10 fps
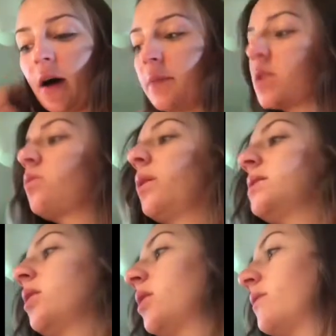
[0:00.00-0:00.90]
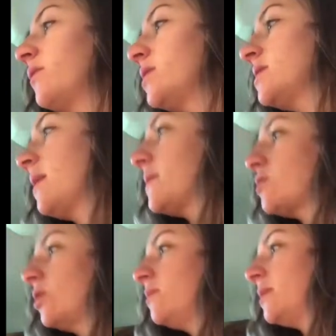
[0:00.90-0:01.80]
So what our first step is
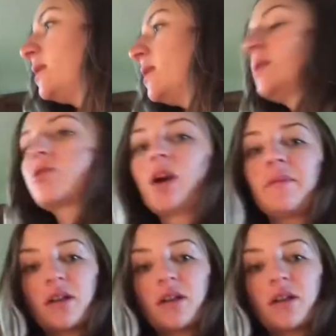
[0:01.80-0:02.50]
going to be is grabbing